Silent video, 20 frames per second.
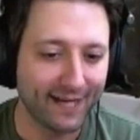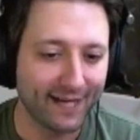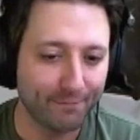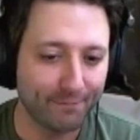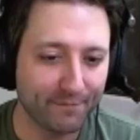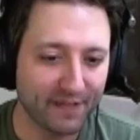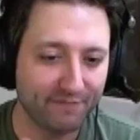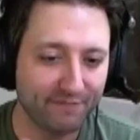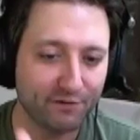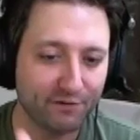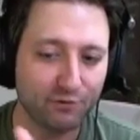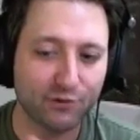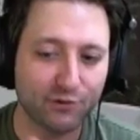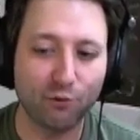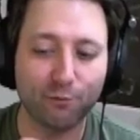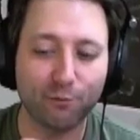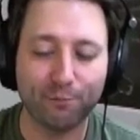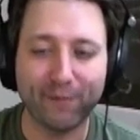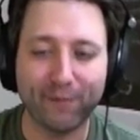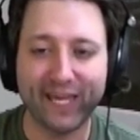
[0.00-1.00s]
if you
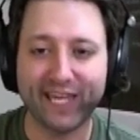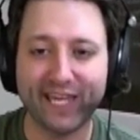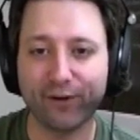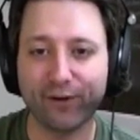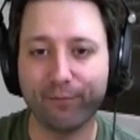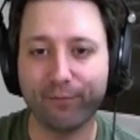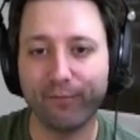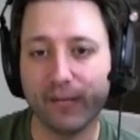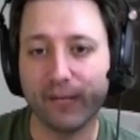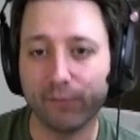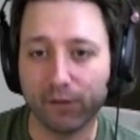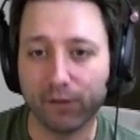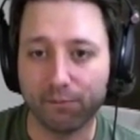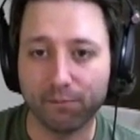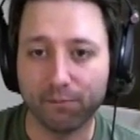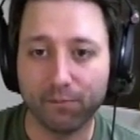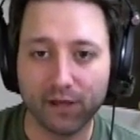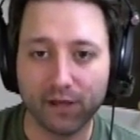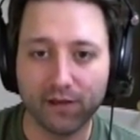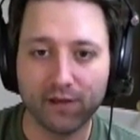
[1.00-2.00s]
don't make your
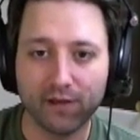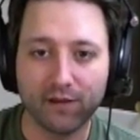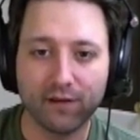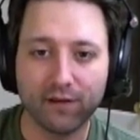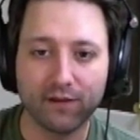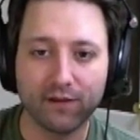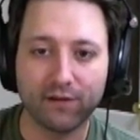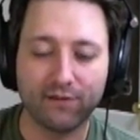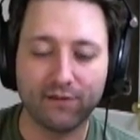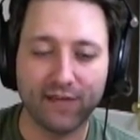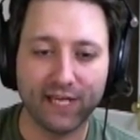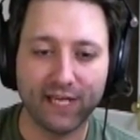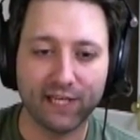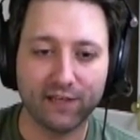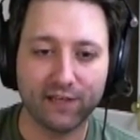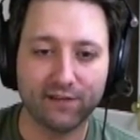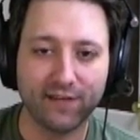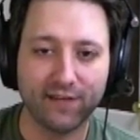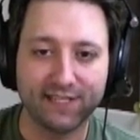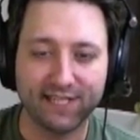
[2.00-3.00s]
minimum, then
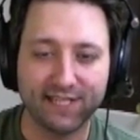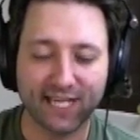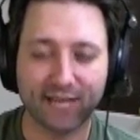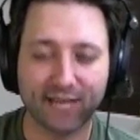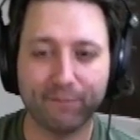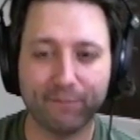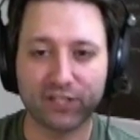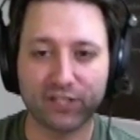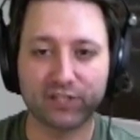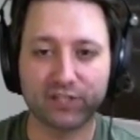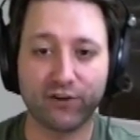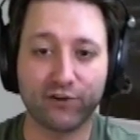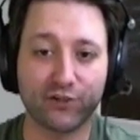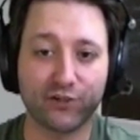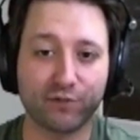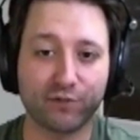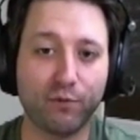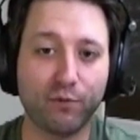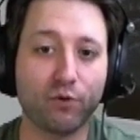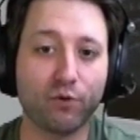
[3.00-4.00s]
they take a much
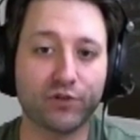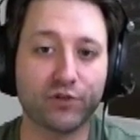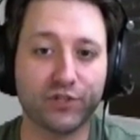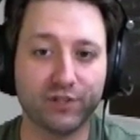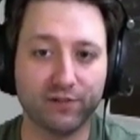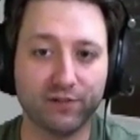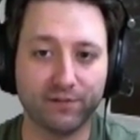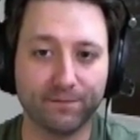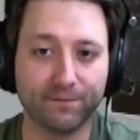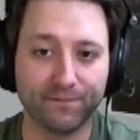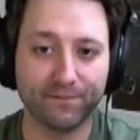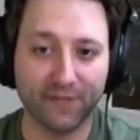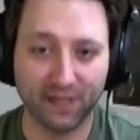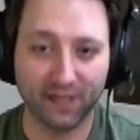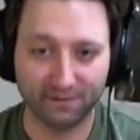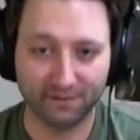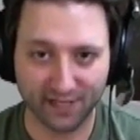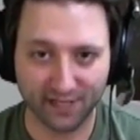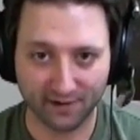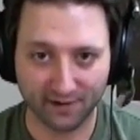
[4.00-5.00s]
larger portion
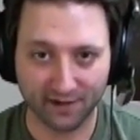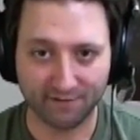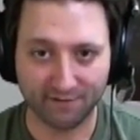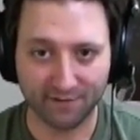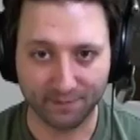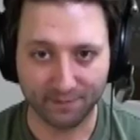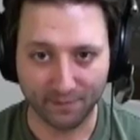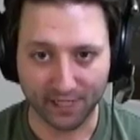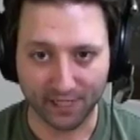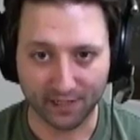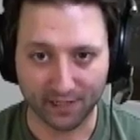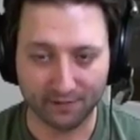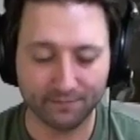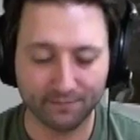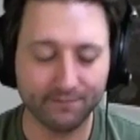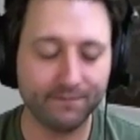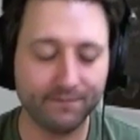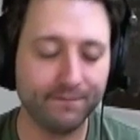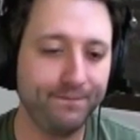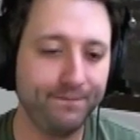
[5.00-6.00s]
of the money.
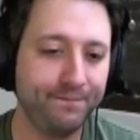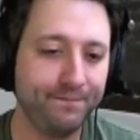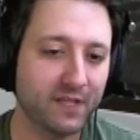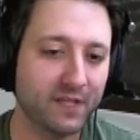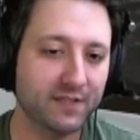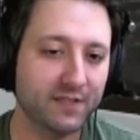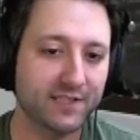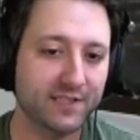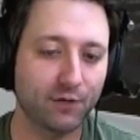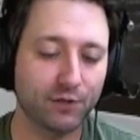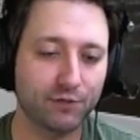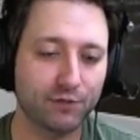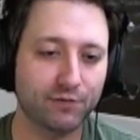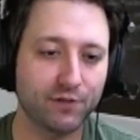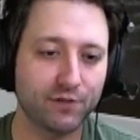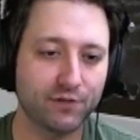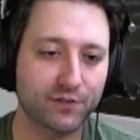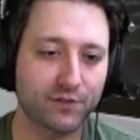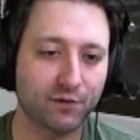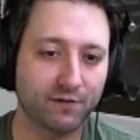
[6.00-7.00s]
So
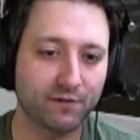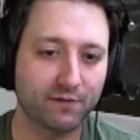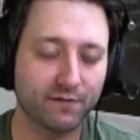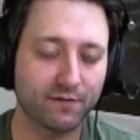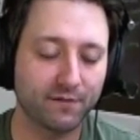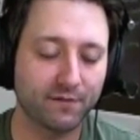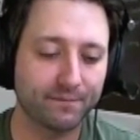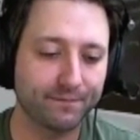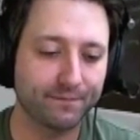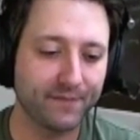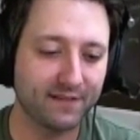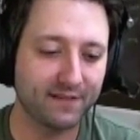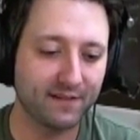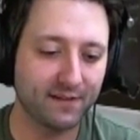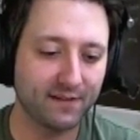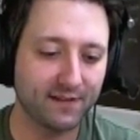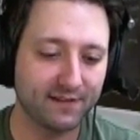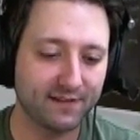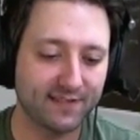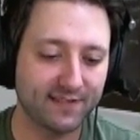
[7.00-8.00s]
you sort of
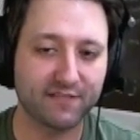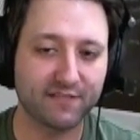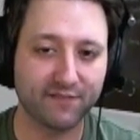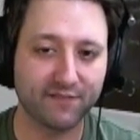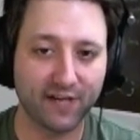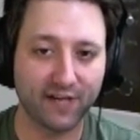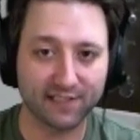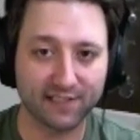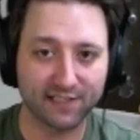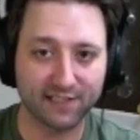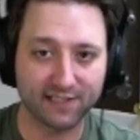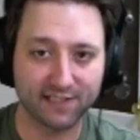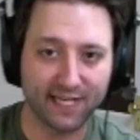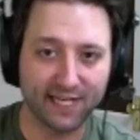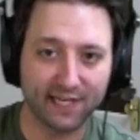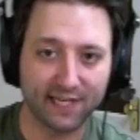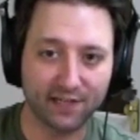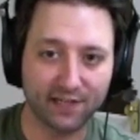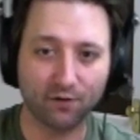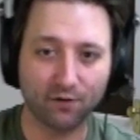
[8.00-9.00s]
incentivized to
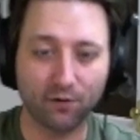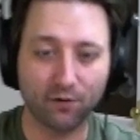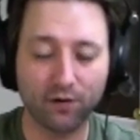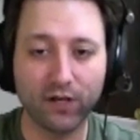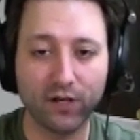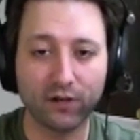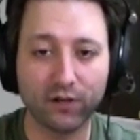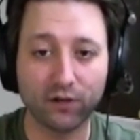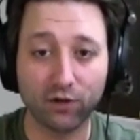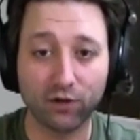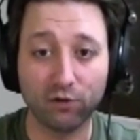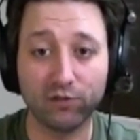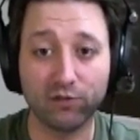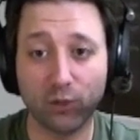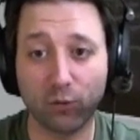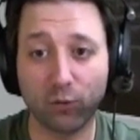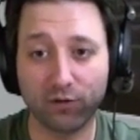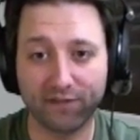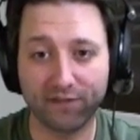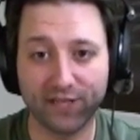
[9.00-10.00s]
set your goal
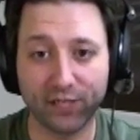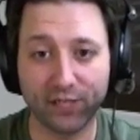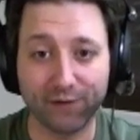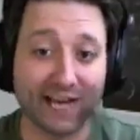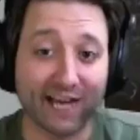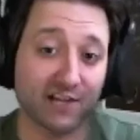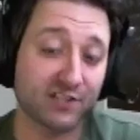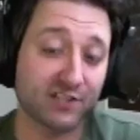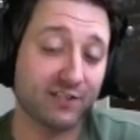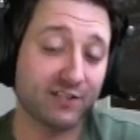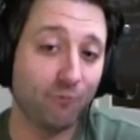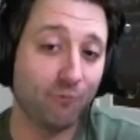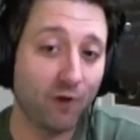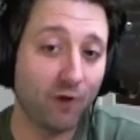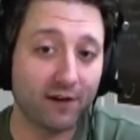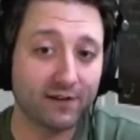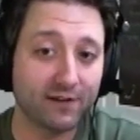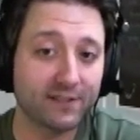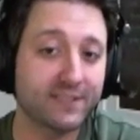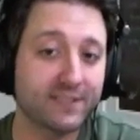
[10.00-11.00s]
lower than you actually
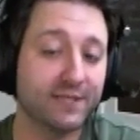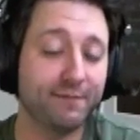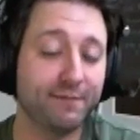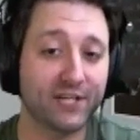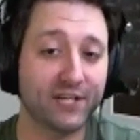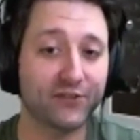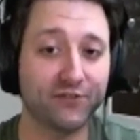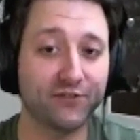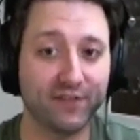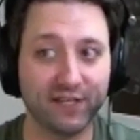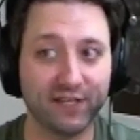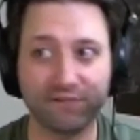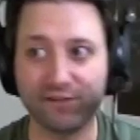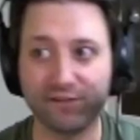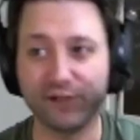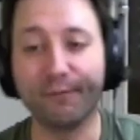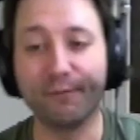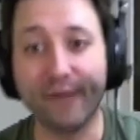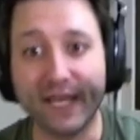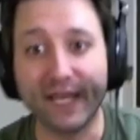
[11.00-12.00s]
want, to make sure that if you
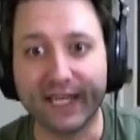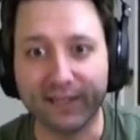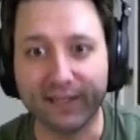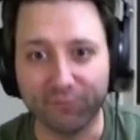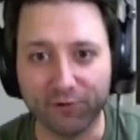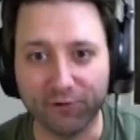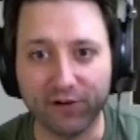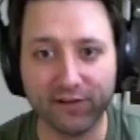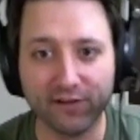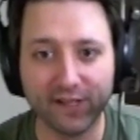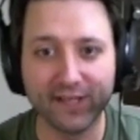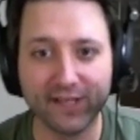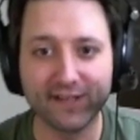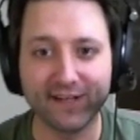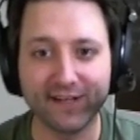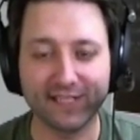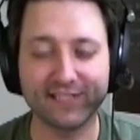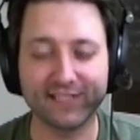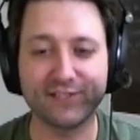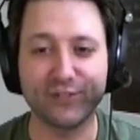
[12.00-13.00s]
don't make it, well,
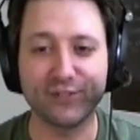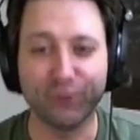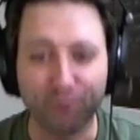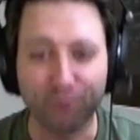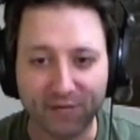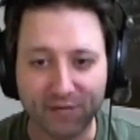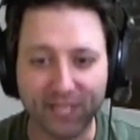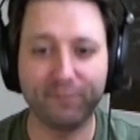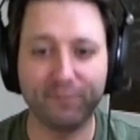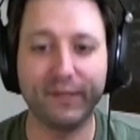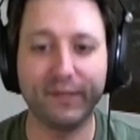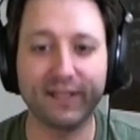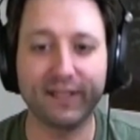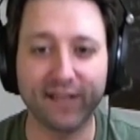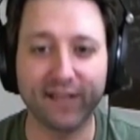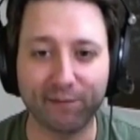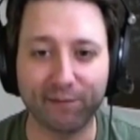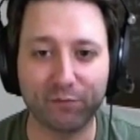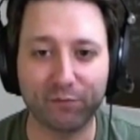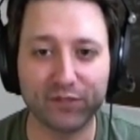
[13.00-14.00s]
at least you don't get a big
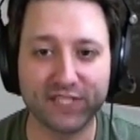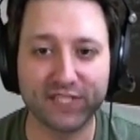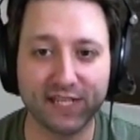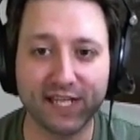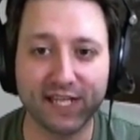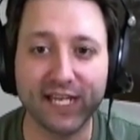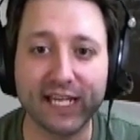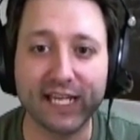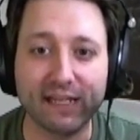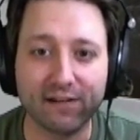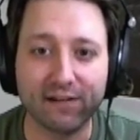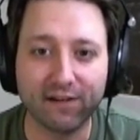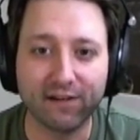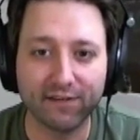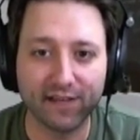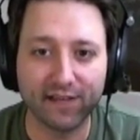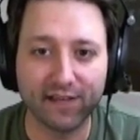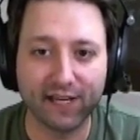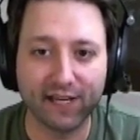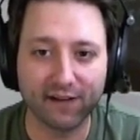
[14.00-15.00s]
9% hit
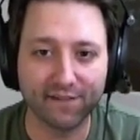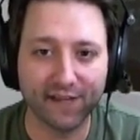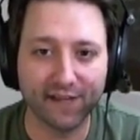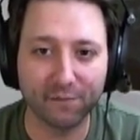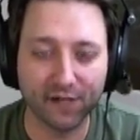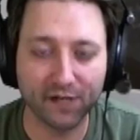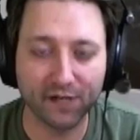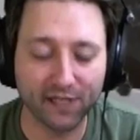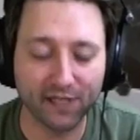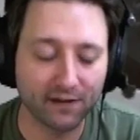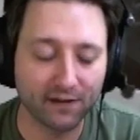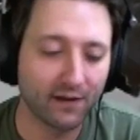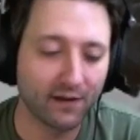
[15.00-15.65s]
on that money.